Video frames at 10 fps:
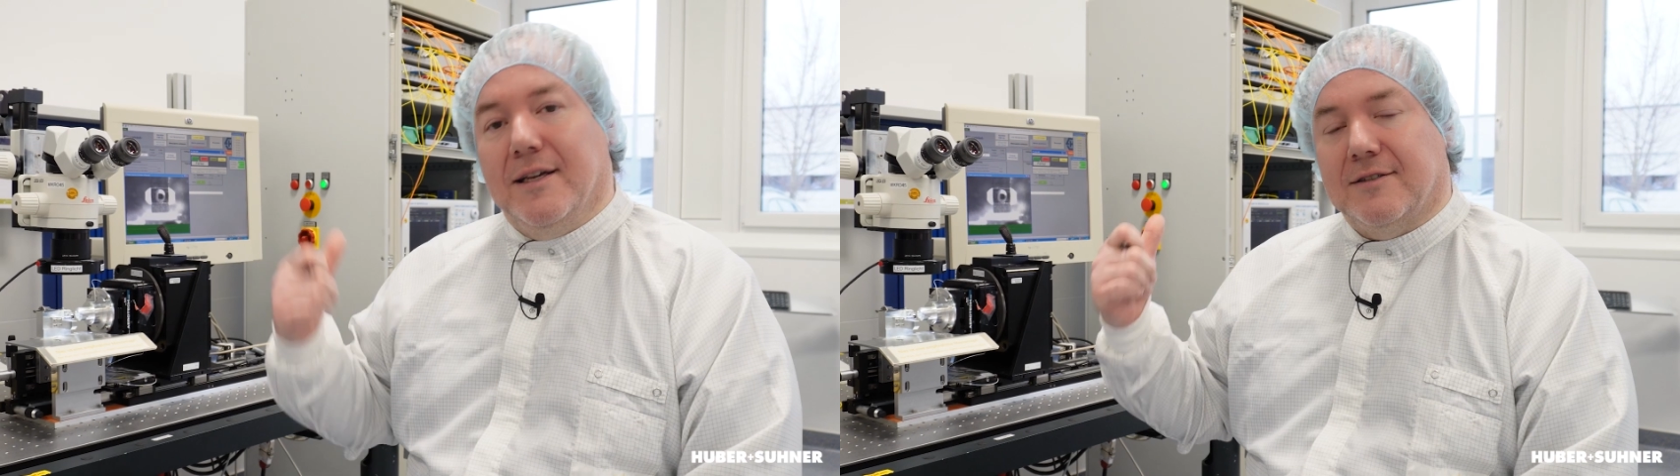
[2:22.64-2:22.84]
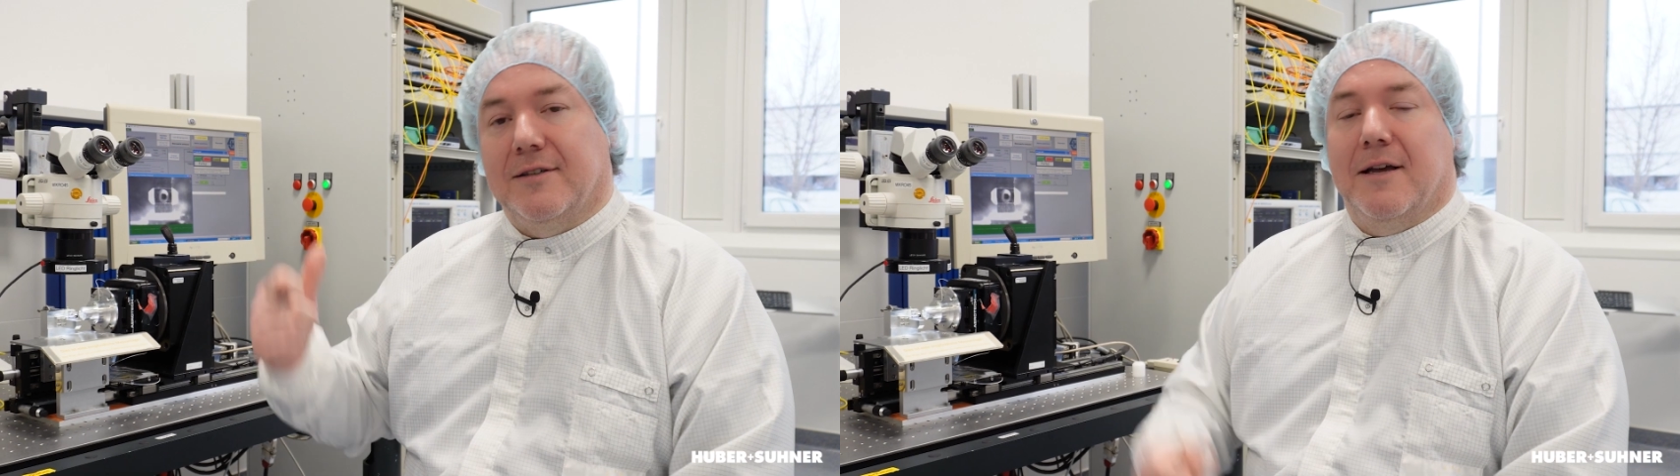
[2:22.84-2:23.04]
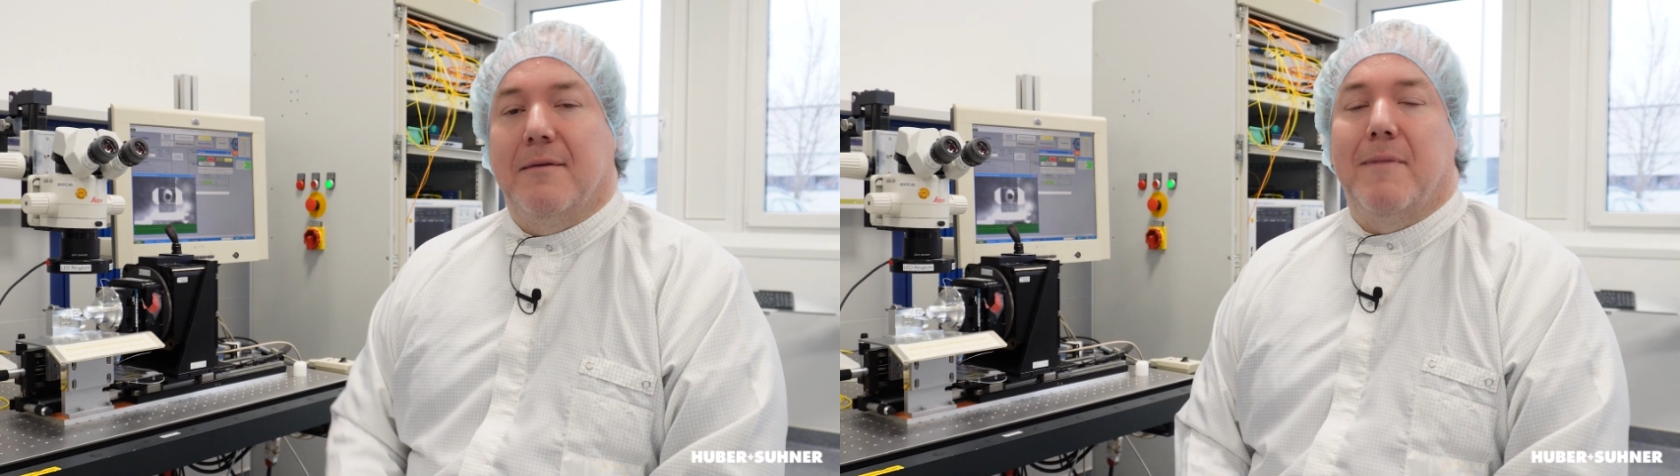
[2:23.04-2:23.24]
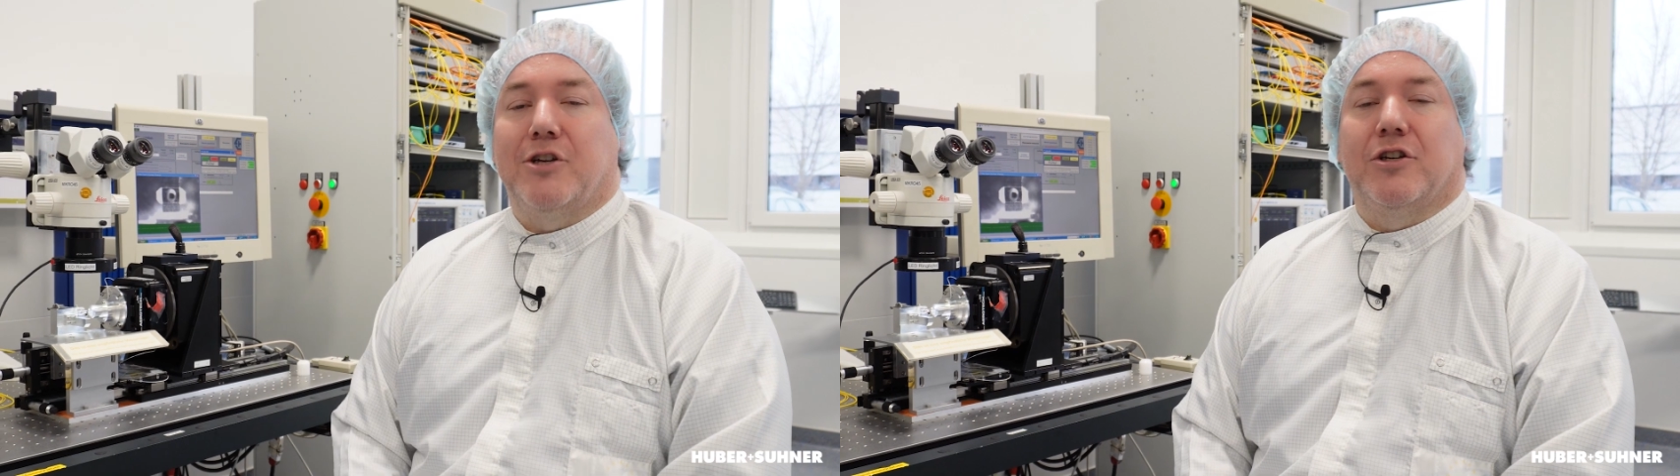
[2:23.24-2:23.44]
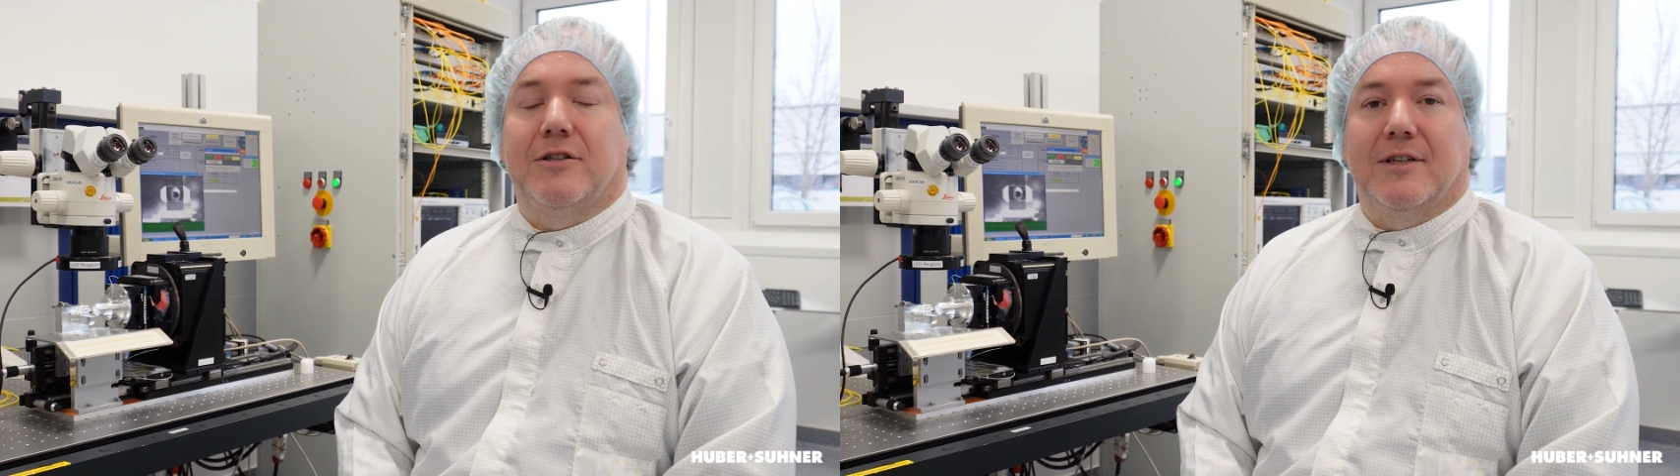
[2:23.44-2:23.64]
is uh,
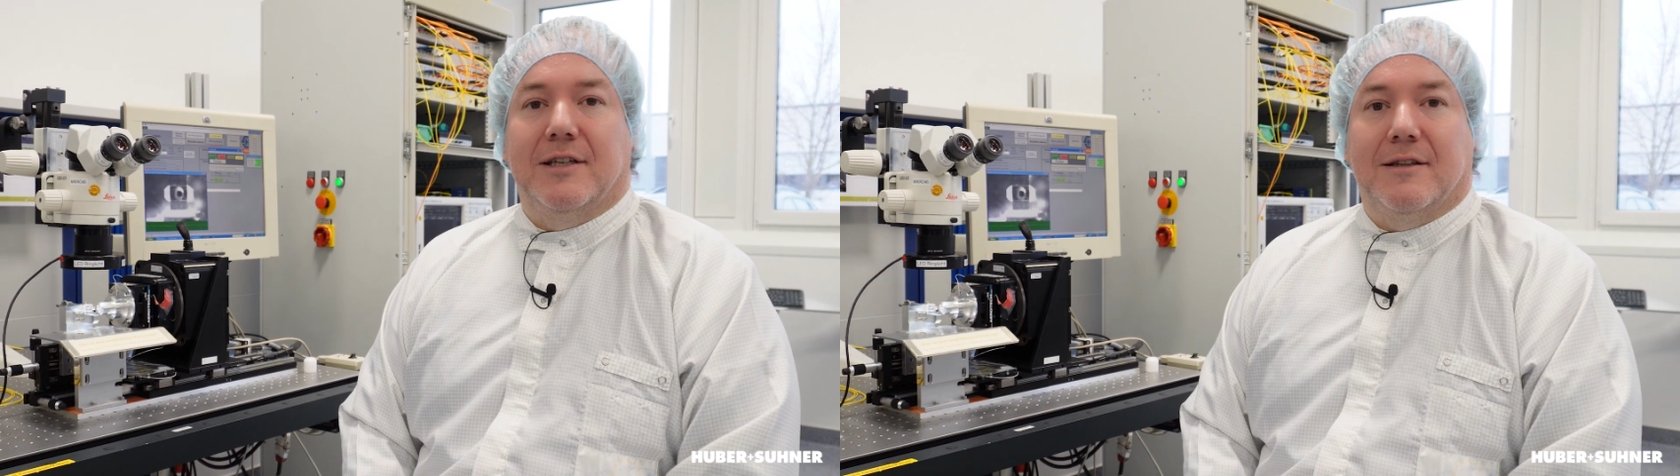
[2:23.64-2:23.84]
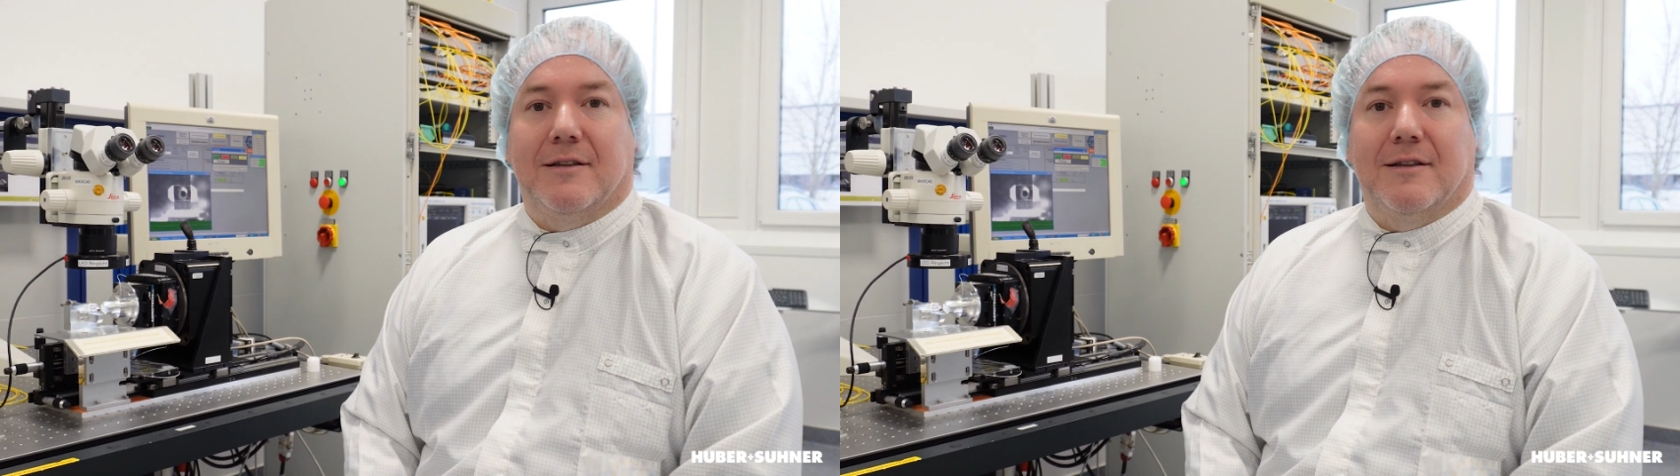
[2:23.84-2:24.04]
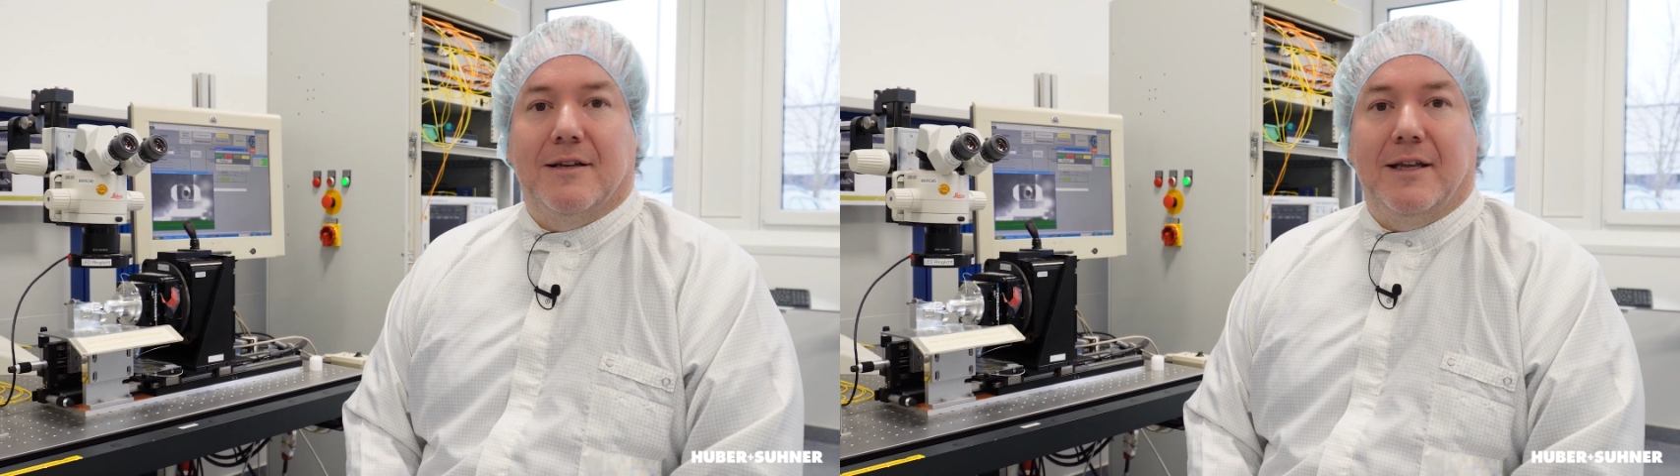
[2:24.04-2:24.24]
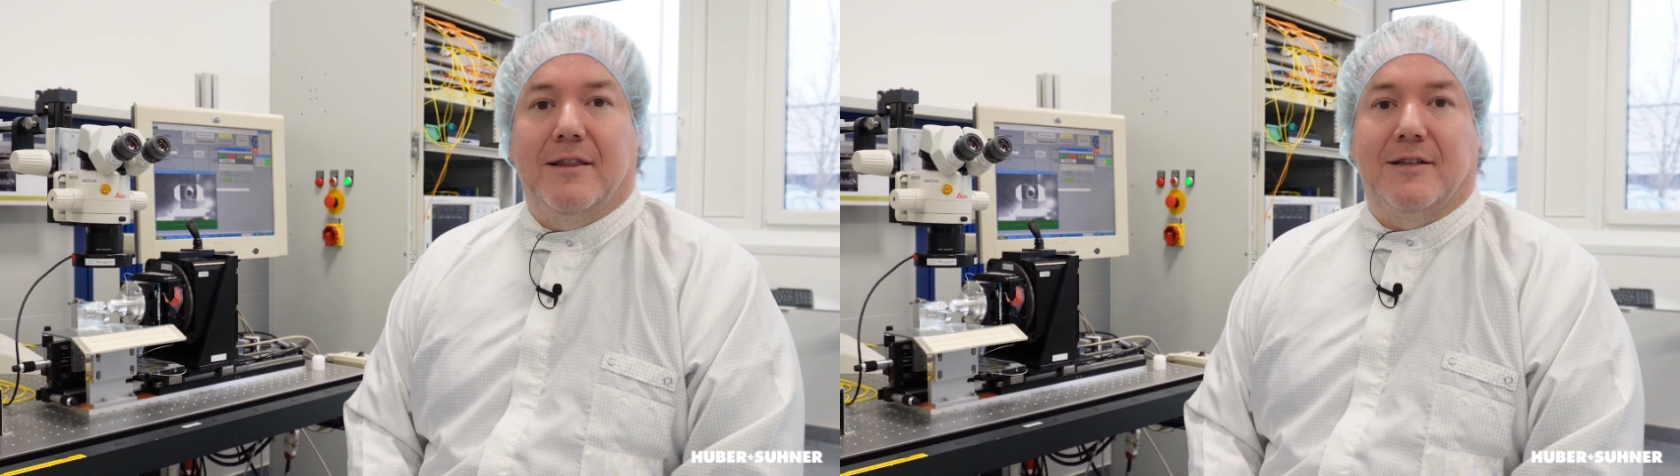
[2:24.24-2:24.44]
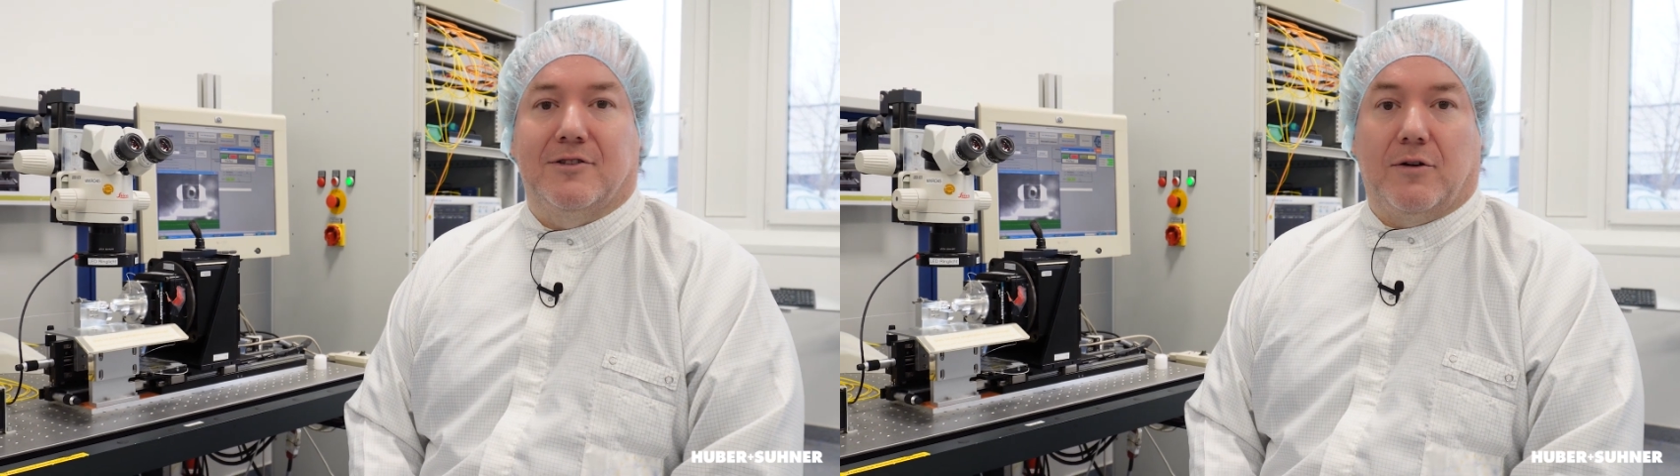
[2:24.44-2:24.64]
measured in,
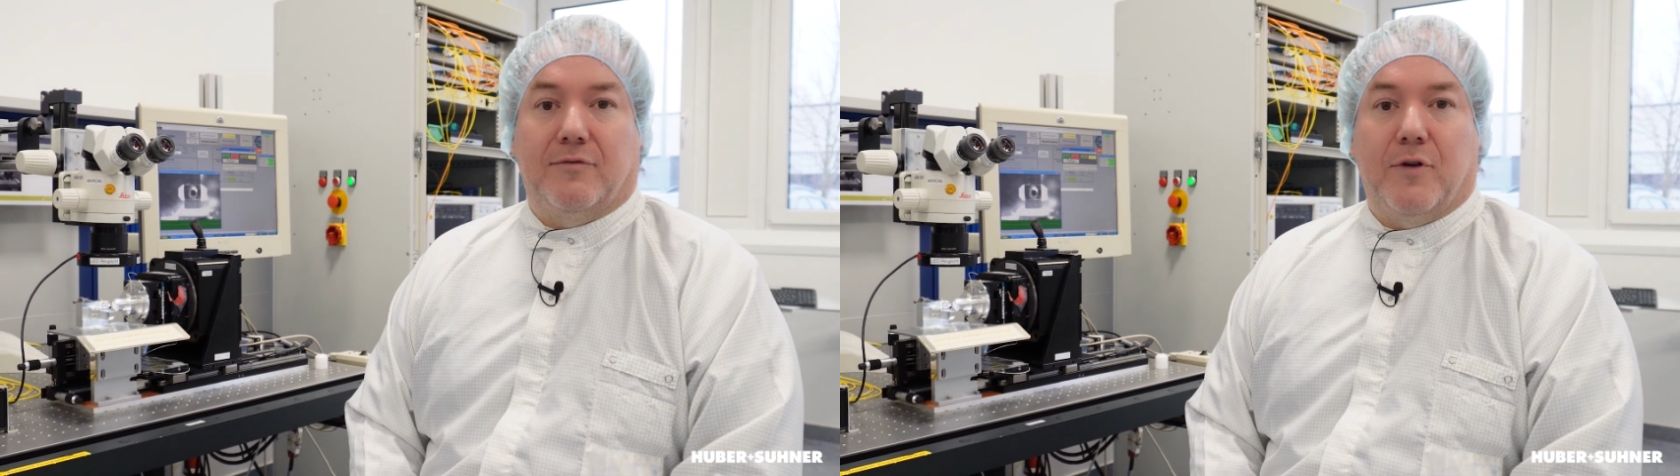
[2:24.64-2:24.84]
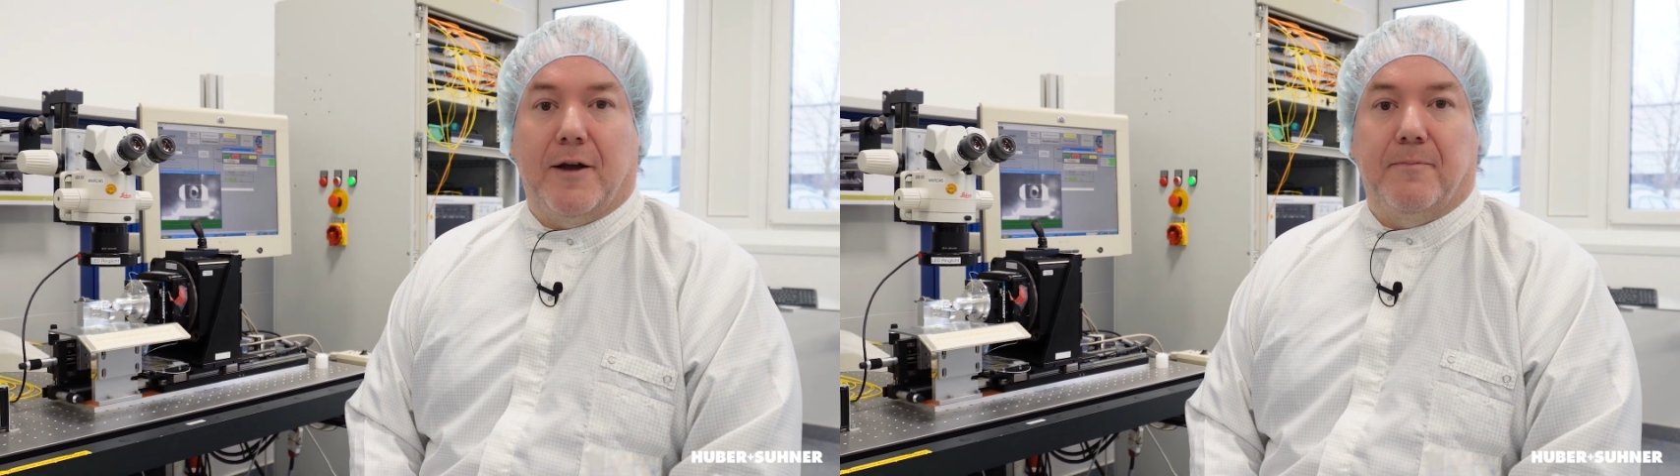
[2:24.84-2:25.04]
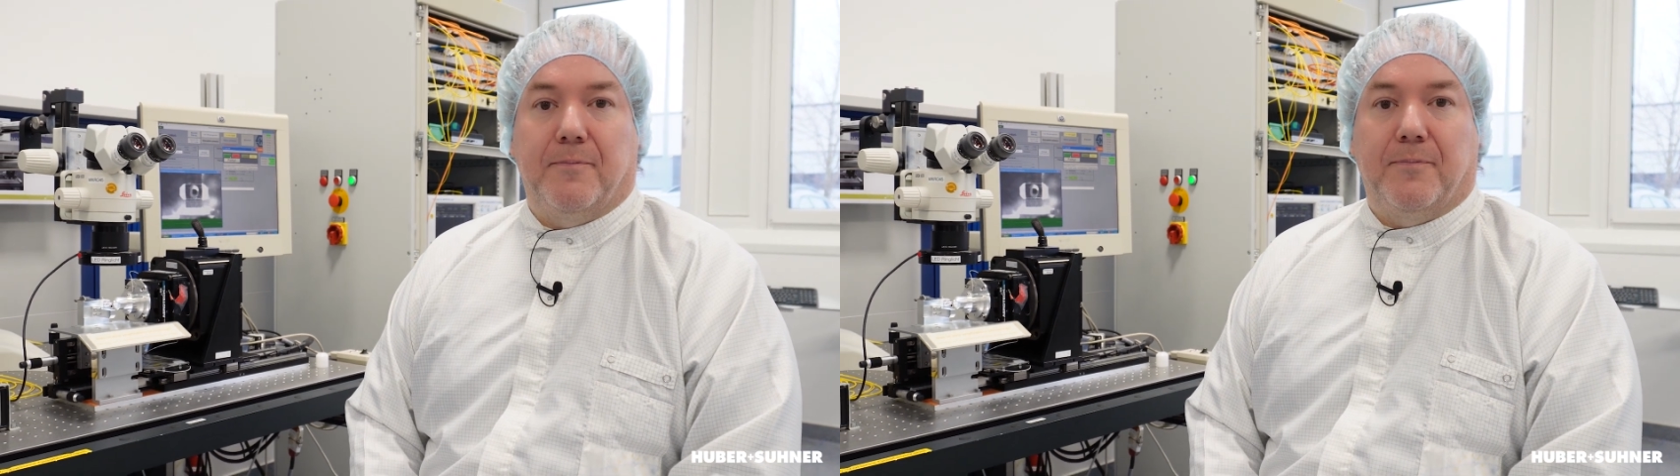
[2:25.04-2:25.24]
in this software.